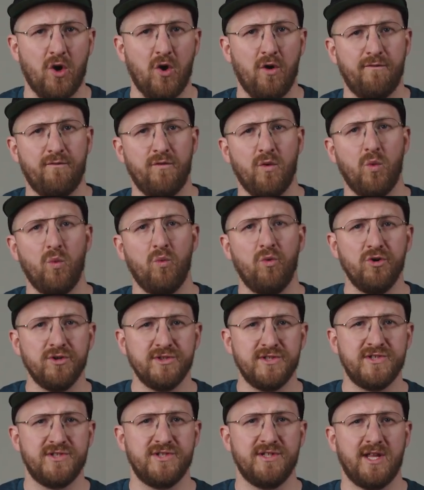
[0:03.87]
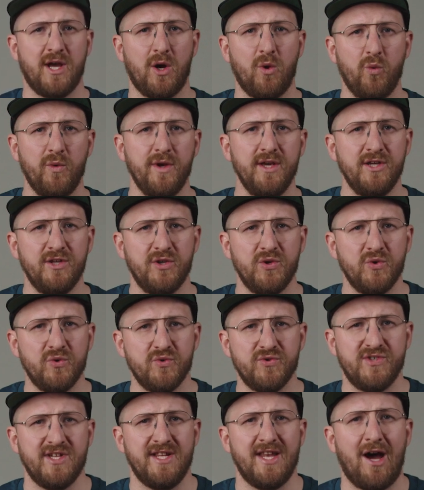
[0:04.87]
of woods that we
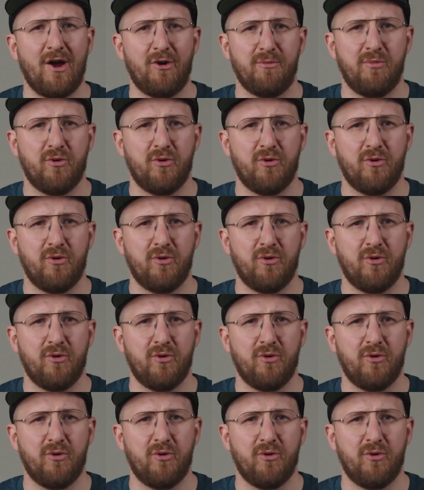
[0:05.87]
use in our